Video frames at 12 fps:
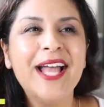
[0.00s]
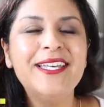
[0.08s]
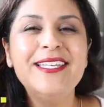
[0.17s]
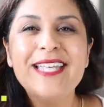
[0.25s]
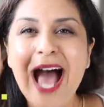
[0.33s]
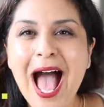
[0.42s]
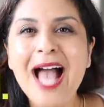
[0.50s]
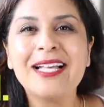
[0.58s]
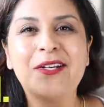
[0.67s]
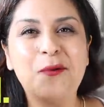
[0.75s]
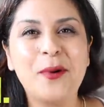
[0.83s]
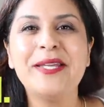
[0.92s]

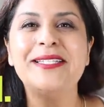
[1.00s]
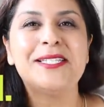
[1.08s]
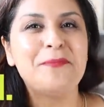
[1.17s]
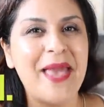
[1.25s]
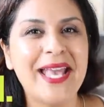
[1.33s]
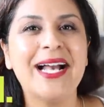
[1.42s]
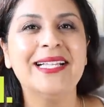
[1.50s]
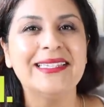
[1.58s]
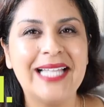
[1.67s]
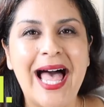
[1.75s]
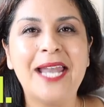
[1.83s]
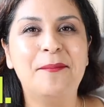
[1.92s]
not going to make a
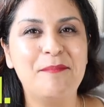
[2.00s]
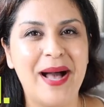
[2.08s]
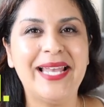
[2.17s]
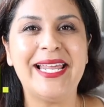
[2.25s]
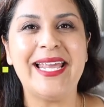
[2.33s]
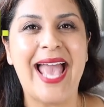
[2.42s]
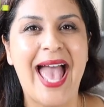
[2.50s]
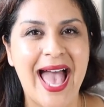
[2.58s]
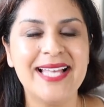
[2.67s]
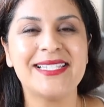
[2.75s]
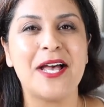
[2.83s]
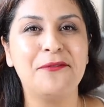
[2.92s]
lot of money
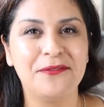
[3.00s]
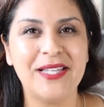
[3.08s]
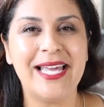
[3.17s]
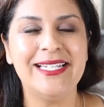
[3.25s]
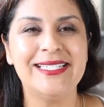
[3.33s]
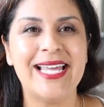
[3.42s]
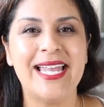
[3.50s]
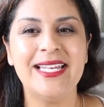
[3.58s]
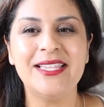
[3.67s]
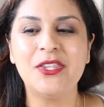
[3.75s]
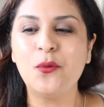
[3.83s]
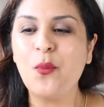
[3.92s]
as a flight
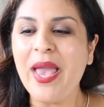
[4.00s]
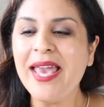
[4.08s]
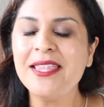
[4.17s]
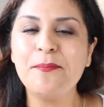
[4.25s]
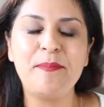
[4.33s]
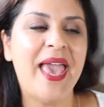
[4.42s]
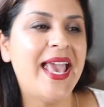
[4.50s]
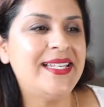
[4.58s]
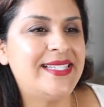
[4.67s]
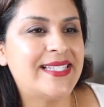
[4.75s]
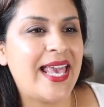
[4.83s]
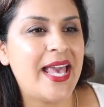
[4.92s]
attendant. The way the pay
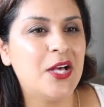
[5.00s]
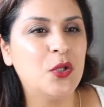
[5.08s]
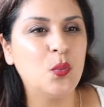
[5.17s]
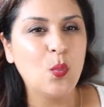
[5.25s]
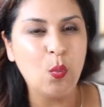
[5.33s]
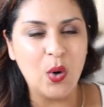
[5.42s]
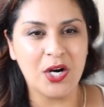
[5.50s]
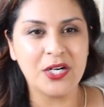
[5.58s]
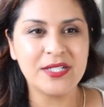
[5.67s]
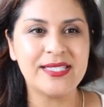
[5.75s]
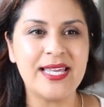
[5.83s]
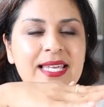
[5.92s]
scale
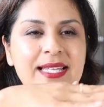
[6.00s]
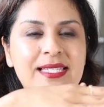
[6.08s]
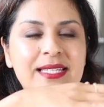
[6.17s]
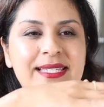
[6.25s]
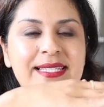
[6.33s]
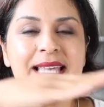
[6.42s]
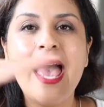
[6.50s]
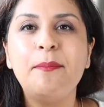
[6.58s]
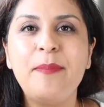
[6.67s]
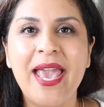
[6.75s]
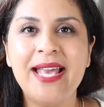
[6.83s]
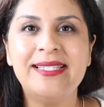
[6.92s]
works, it's a set
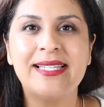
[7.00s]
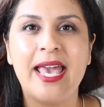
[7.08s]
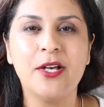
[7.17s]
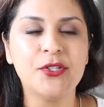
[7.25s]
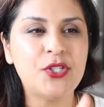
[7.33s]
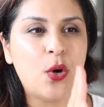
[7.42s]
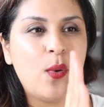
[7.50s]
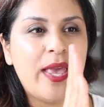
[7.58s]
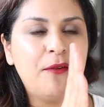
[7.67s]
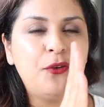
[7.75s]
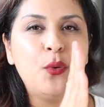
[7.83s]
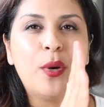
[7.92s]
pay scale. So
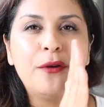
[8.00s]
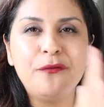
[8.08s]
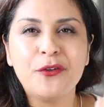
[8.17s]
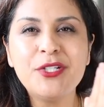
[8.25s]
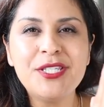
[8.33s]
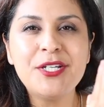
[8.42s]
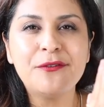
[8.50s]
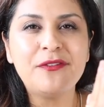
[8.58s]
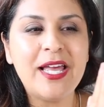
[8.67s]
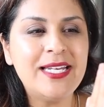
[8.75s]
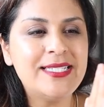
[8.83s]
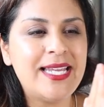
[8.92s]
if you are a first-year
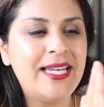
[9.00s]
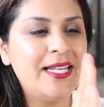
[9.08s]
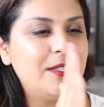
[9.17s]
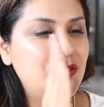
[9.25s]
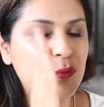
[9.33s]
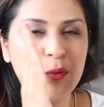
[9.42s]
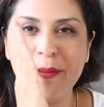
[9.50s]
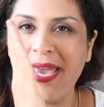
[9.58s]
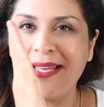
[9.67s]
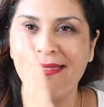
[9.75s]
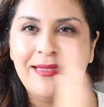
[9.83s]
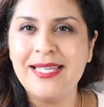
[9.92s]
flight attendant, you will
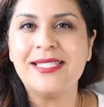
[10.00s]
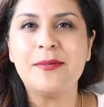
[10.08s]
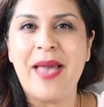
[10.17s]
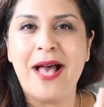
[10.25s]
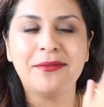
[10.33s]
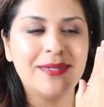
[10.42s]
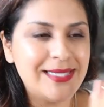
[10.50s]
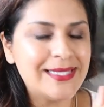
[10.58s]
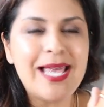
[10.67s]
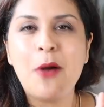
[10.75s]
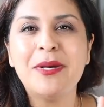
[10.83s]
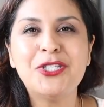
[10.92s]
make this amount. This is
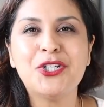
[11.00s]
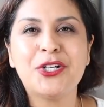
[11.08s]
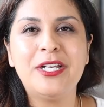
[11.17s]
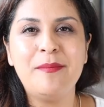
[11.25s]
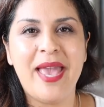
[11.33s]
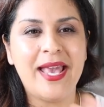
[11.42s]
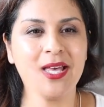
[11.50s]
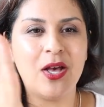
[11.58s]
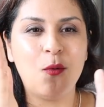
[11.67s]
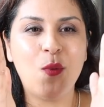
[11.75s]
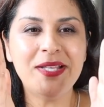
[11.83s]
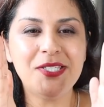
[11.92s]
how much you're gonna make.
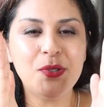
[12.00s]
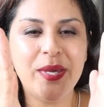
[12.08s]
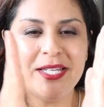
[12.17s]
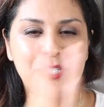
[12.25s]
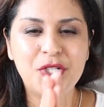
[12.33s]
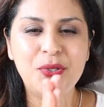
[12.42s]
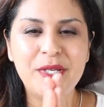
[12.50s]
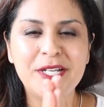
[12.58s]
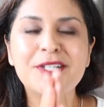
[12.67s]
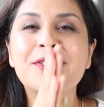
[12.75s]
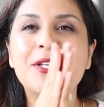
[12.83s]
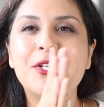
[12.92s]
Once you hit 2
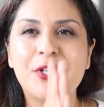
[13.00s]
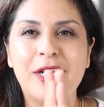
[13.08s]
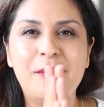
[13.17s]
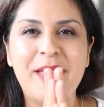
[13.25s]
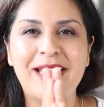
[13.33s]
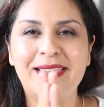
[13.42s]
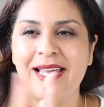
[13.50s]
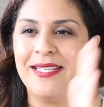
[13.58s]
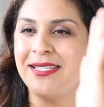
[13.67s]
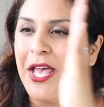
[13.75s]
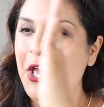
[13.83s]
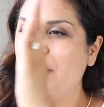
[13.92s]
years, you're gonna make
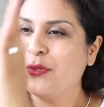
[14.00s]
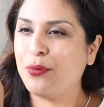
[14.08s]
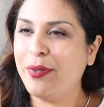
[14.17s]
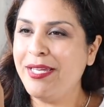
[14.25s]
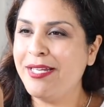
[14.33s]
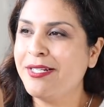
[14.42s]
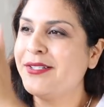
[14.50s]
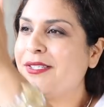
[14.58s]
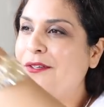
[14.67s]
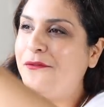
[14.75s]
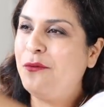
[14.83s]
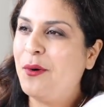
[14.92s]
this. 3 years,
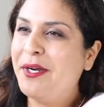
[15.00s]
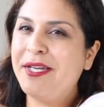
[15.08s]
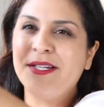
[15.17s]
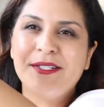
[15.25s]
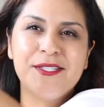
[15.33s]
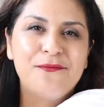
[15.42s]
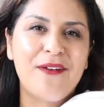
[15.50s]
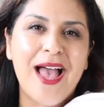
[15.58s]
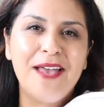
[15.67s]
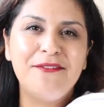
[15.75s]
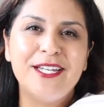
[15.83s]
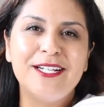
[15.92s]
4 years,
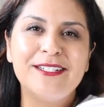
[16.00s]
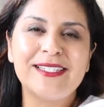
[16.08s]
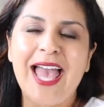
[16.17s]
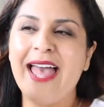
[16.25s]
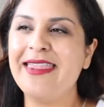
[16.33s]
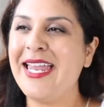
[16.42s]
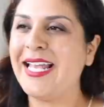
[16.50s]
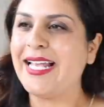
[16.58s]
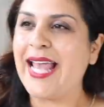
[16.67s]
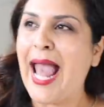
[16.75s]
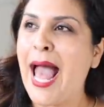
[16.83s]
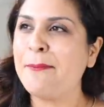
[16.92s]
5 years, and then it
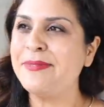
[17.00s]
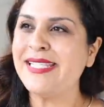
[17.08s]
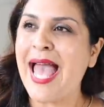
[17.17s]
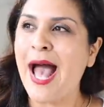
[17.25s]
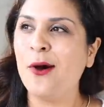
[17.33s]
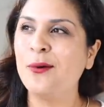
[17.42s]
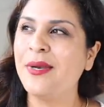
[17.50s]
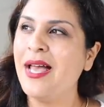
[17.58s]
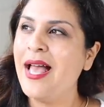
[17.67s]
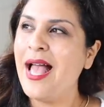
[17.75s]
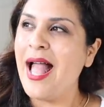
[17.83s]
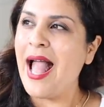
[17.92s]
caps out
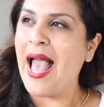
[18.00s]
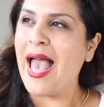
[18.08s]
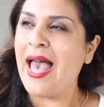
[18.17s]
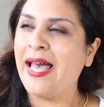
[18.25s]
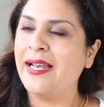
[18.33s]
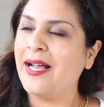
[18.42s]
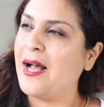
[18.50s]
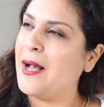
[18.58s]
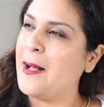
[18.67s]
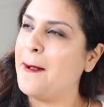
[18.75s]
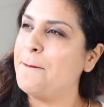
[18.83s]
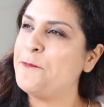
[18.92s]
at,
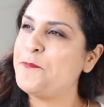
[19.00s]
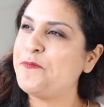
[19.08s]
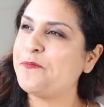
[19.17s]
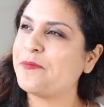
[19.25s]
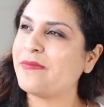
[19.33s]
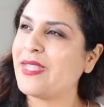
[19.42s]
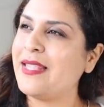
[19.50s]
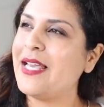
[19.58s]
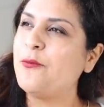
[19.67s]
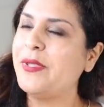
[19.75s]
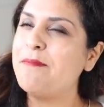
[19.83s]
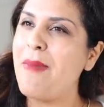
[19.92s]
I
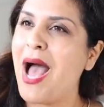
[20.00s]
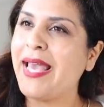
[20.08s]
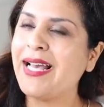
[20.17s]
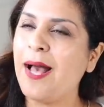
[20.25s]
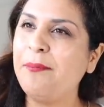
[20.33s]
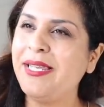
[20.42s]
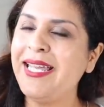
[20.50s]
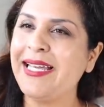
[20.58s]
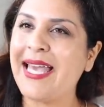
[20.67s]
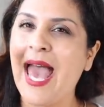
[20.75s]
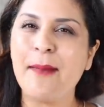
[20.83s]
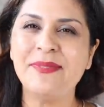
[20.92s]
think with my company,
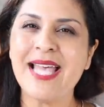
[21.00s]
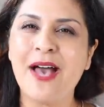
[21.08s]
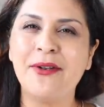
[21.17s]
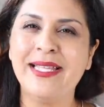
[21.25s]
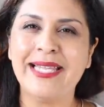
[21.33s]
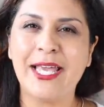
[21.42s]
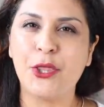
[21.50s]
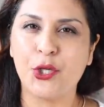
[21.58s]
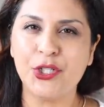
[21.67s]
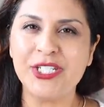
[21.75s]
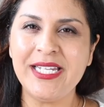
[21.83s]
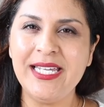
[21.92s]
it caps out at like
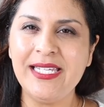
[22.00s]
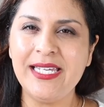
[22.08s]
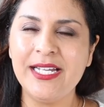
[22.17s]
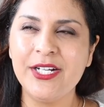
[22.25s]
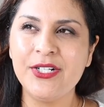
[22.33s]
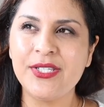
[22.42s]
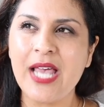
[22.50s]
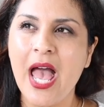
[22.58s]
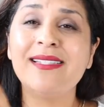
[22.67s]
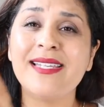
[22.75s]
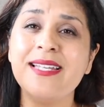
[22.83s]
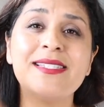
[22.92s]
13 years.
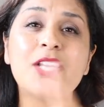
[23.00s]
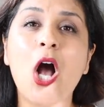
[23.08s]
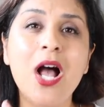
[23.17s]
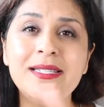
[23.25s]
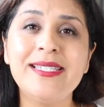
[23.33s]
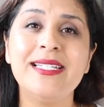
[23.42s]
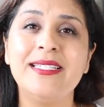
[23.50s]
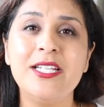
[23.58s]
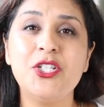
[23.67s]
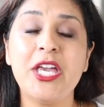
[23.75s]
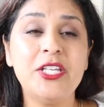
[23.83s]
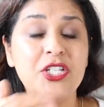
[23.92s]
It's constantly
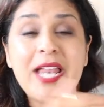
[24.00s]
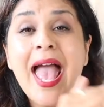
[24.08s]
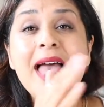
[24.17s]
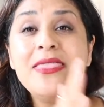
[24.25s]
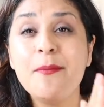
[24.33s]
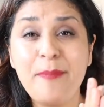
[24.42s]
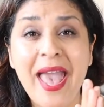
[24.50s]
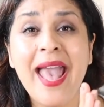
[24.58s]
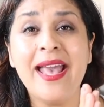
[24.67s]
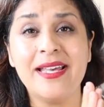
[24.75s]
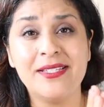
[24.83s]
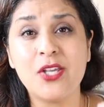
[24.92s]
changing, and the
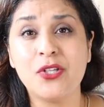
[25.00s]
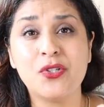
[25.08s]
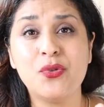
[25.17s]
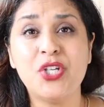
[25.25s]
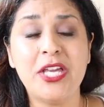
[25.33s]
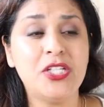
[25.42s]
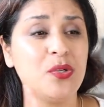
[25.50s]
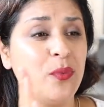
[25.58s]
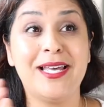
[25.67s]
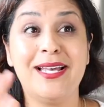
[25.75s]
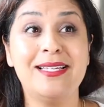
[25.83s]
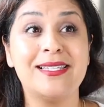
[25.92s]
pay is also changing,
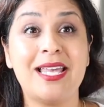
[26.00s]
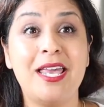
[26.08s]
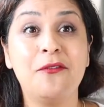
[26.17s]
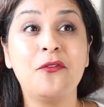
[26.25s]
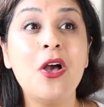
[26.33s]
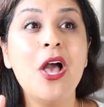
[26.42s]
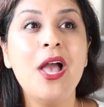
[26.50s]
because if